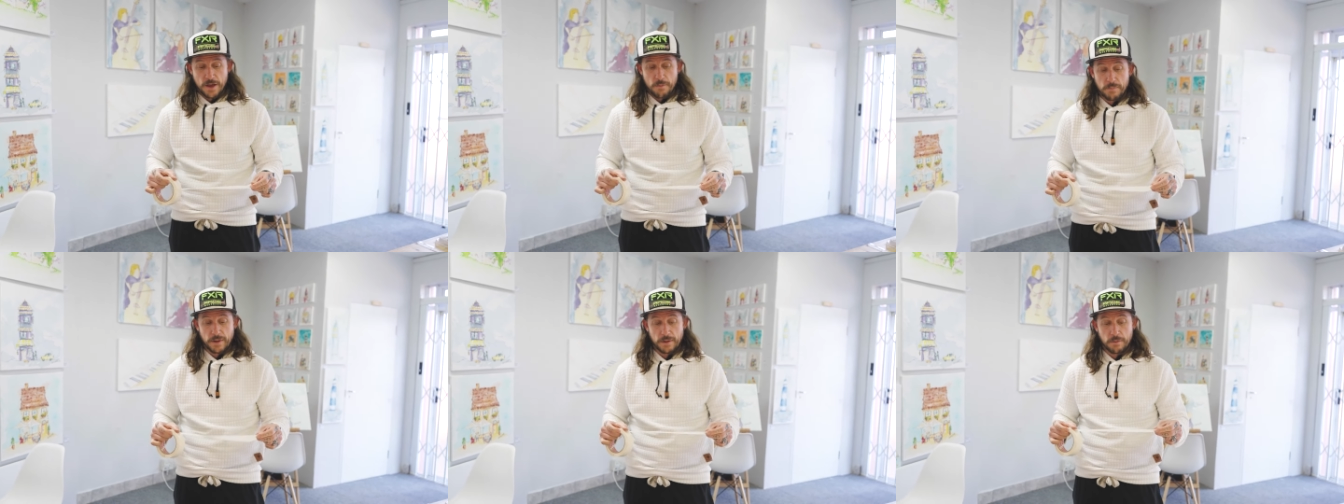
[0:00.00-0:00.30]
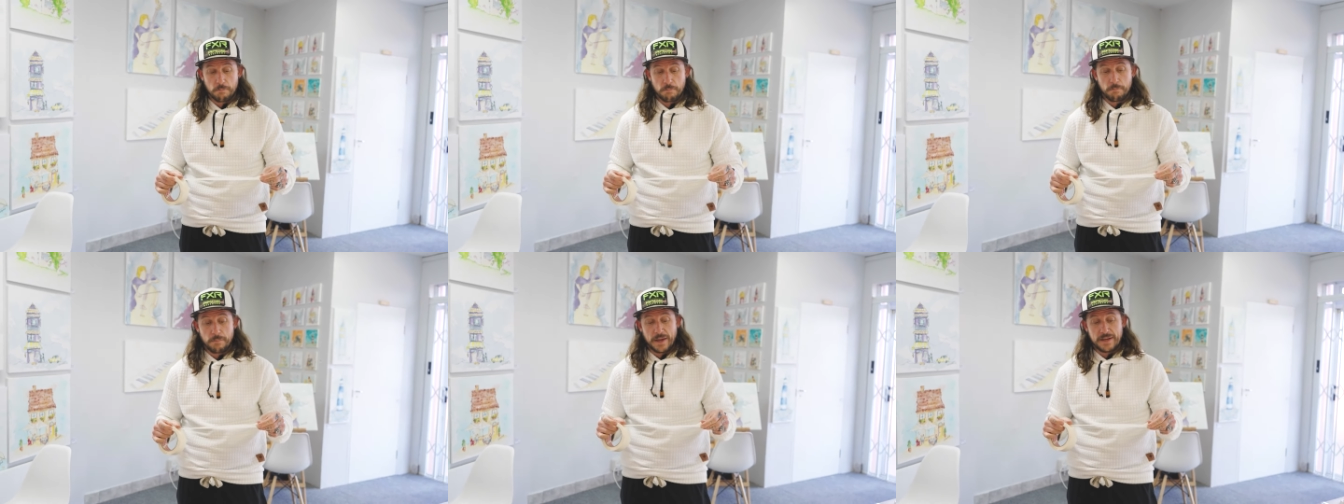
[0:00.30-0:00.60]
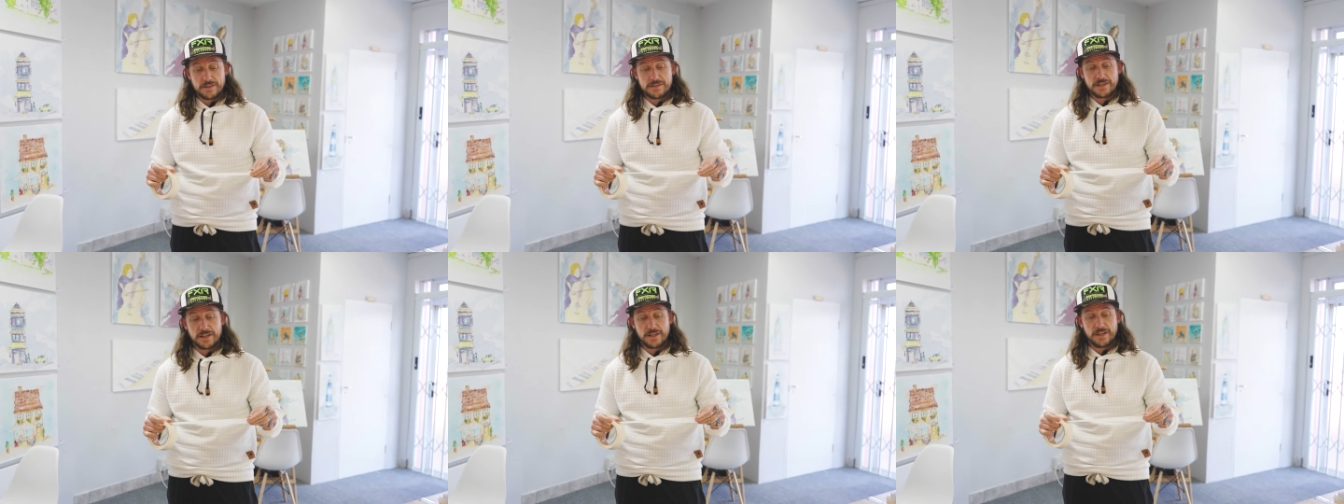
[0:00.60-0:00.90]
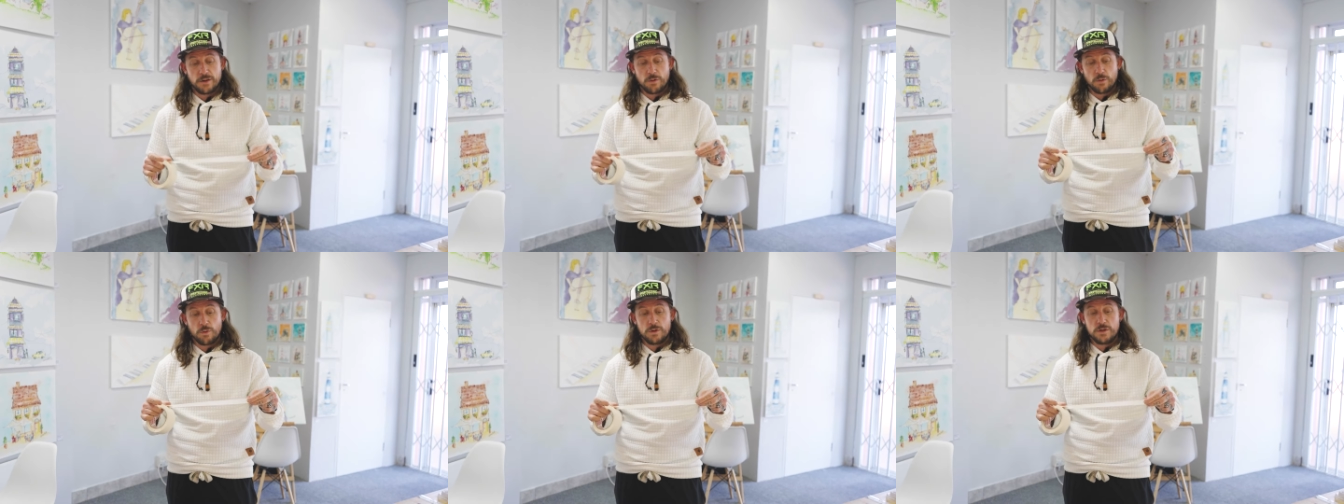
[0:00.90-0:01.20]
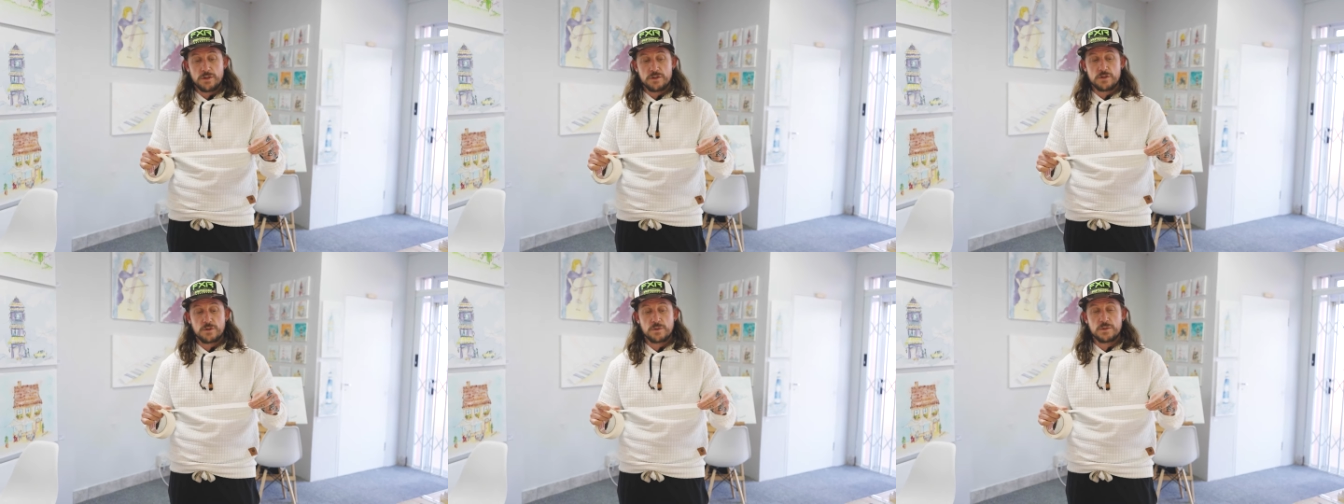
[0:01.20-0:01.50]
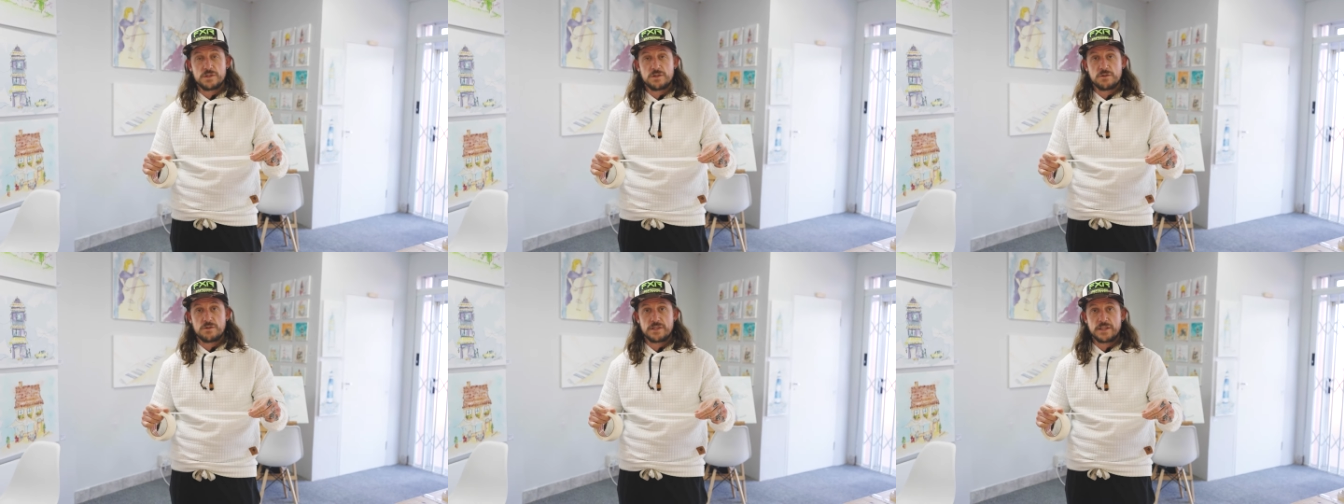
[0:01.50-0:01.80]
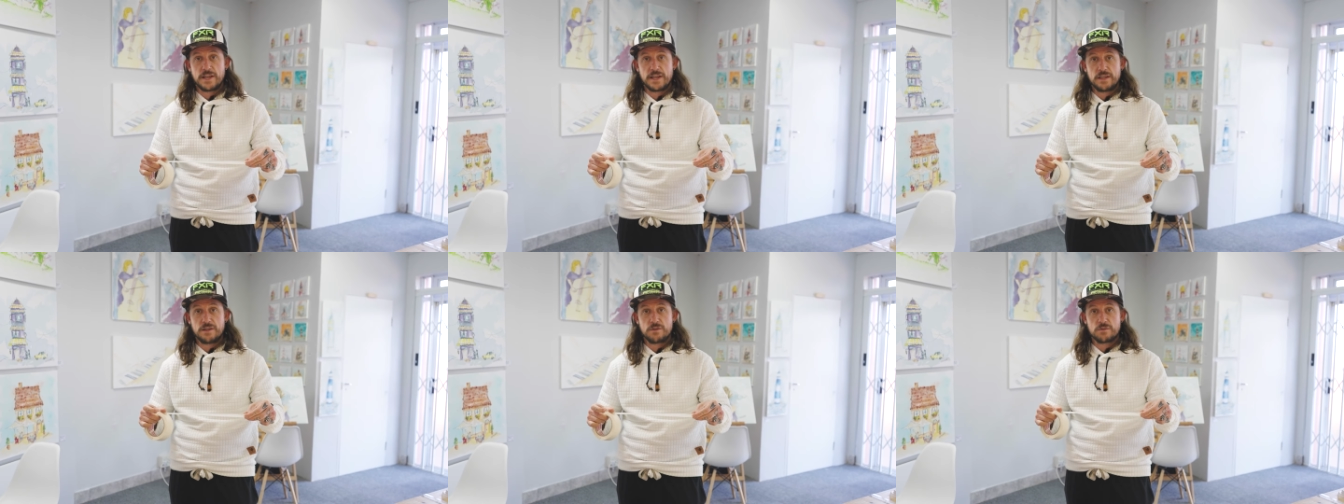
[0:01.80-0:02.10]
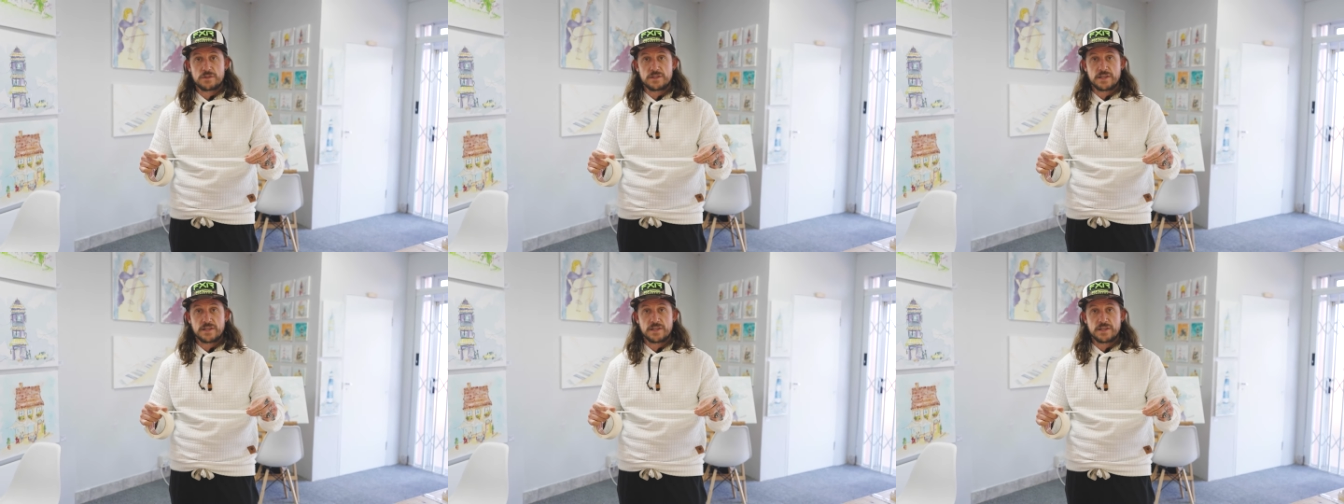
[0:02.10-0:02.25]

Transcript: But basically all you do is you take your